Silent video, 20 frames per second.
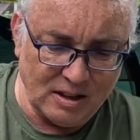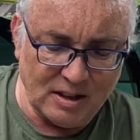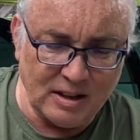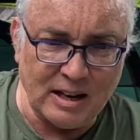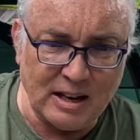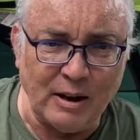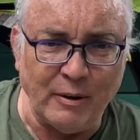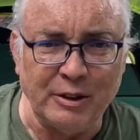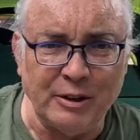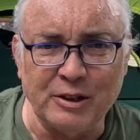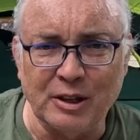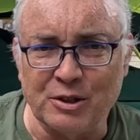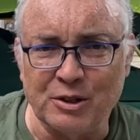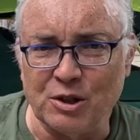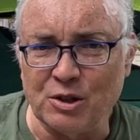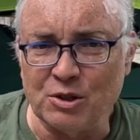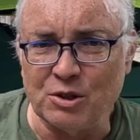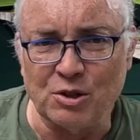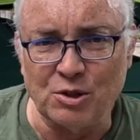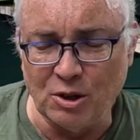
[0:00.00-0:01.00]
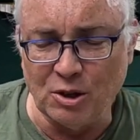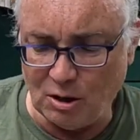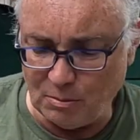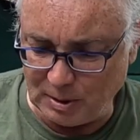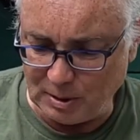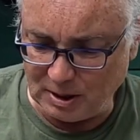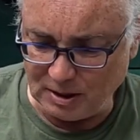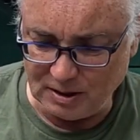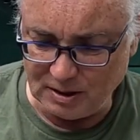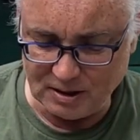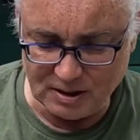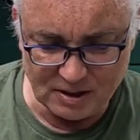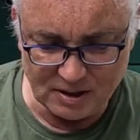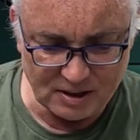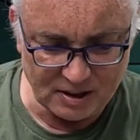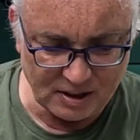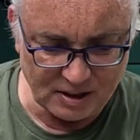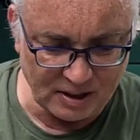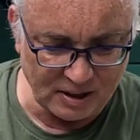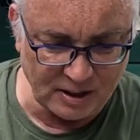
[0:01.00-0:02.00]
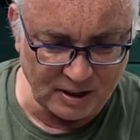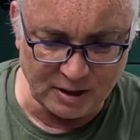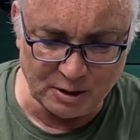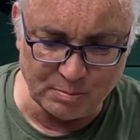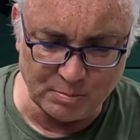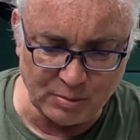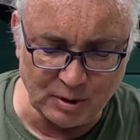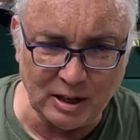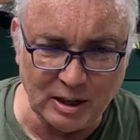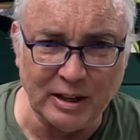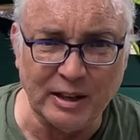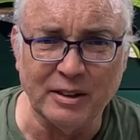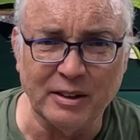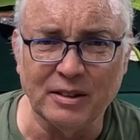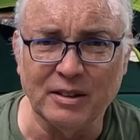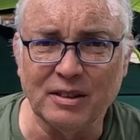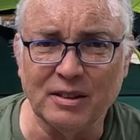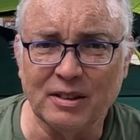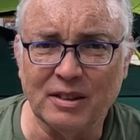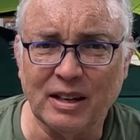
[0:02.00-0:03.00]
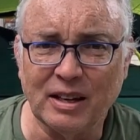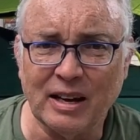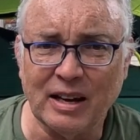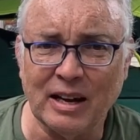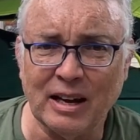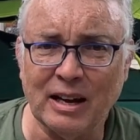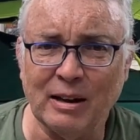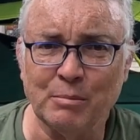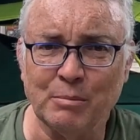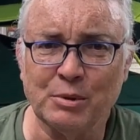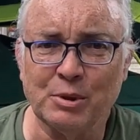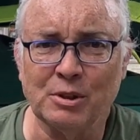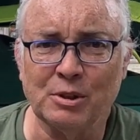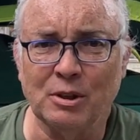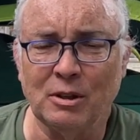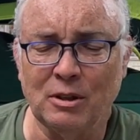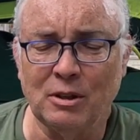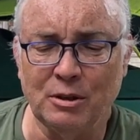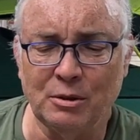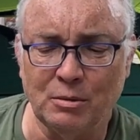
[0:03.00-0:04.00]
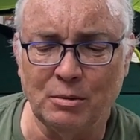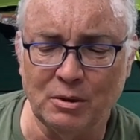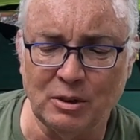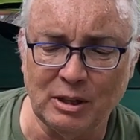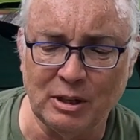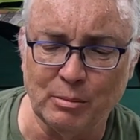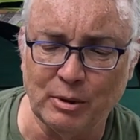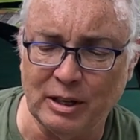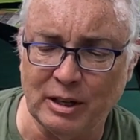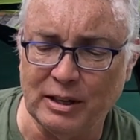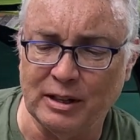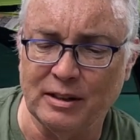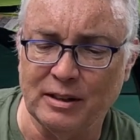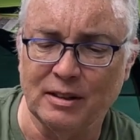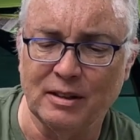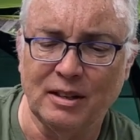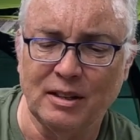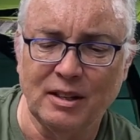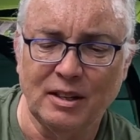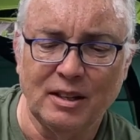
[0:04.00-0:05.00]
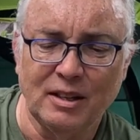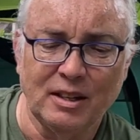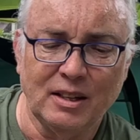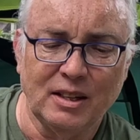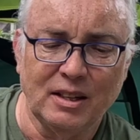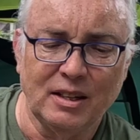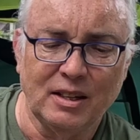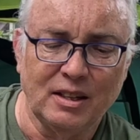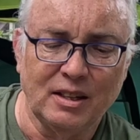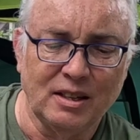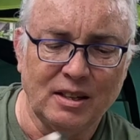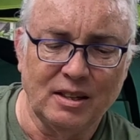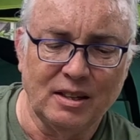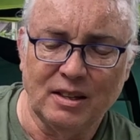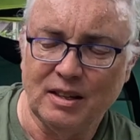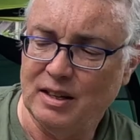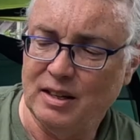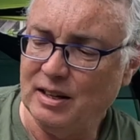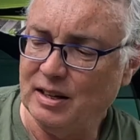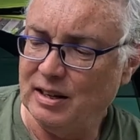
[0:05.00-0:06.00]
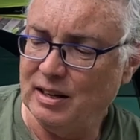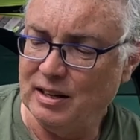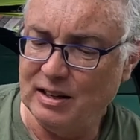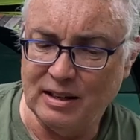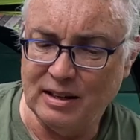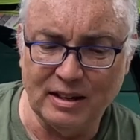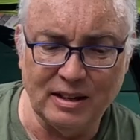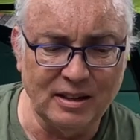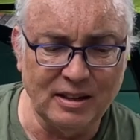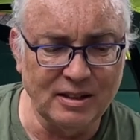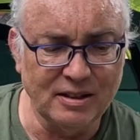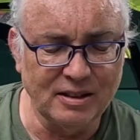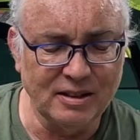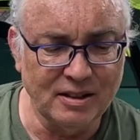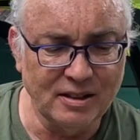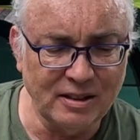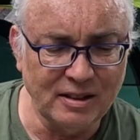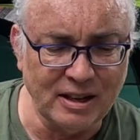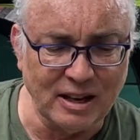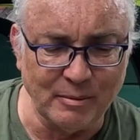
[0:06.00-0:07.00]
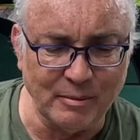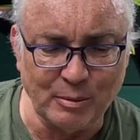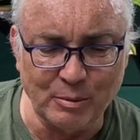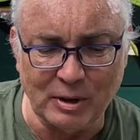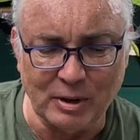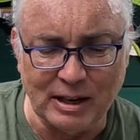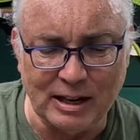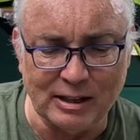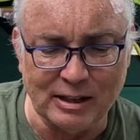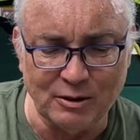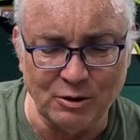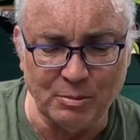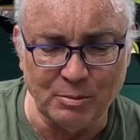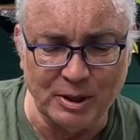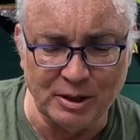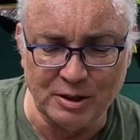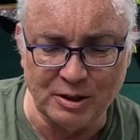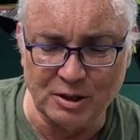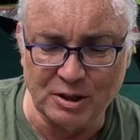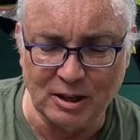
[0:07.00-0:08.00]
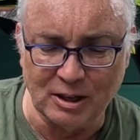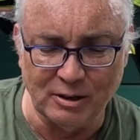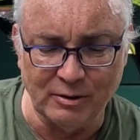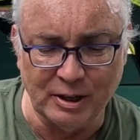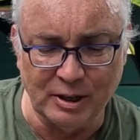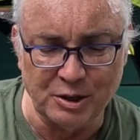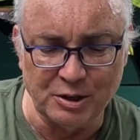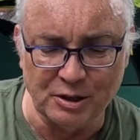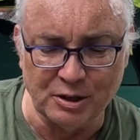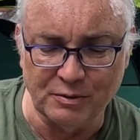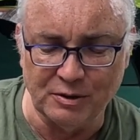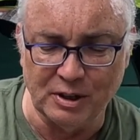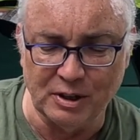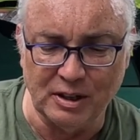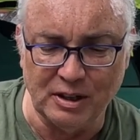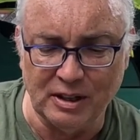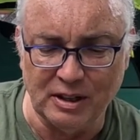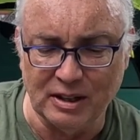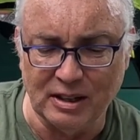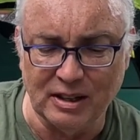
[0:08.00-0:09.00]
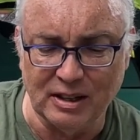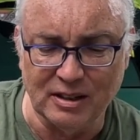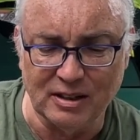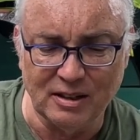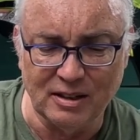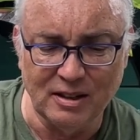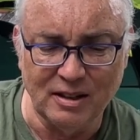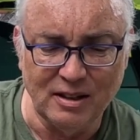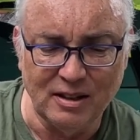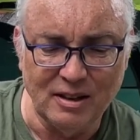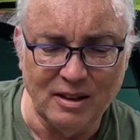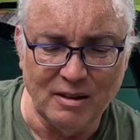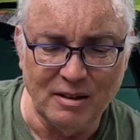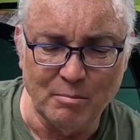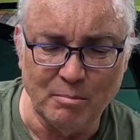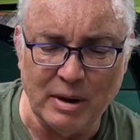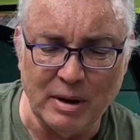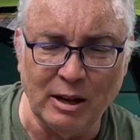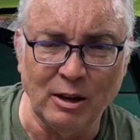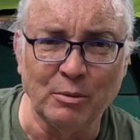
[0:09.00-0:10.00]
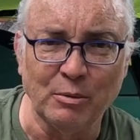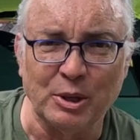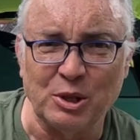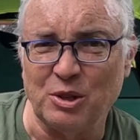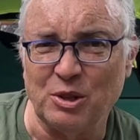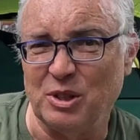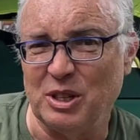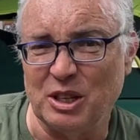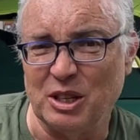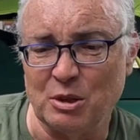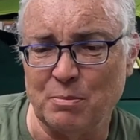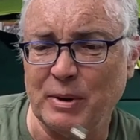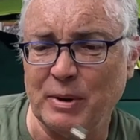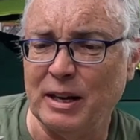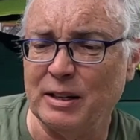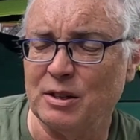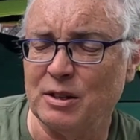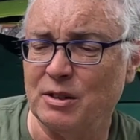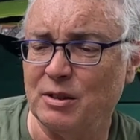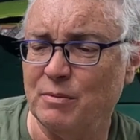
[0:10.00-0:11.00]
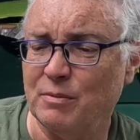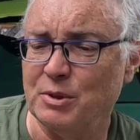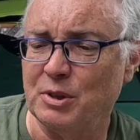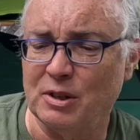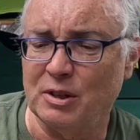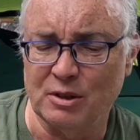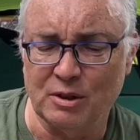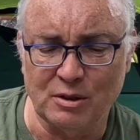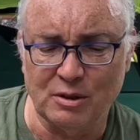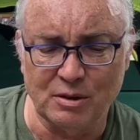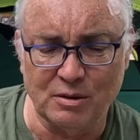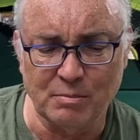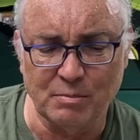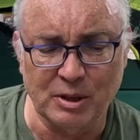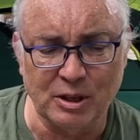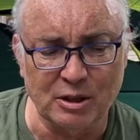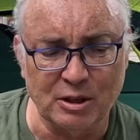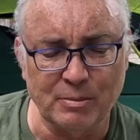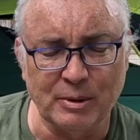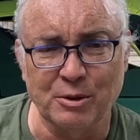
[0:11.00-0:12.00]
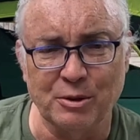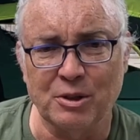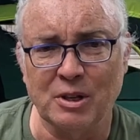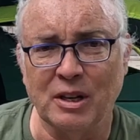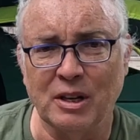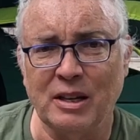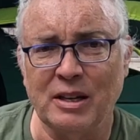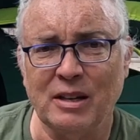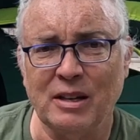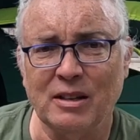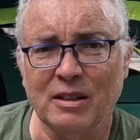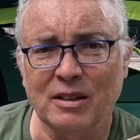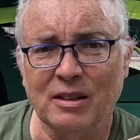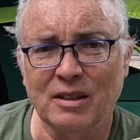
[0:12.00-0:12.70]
how it does its job, it is brilliant. Absolutely brilliant. Yeah, I mean, I had a little bit of discoloration of the metal, which you'd expect, obviously, because it's been exposed to heat.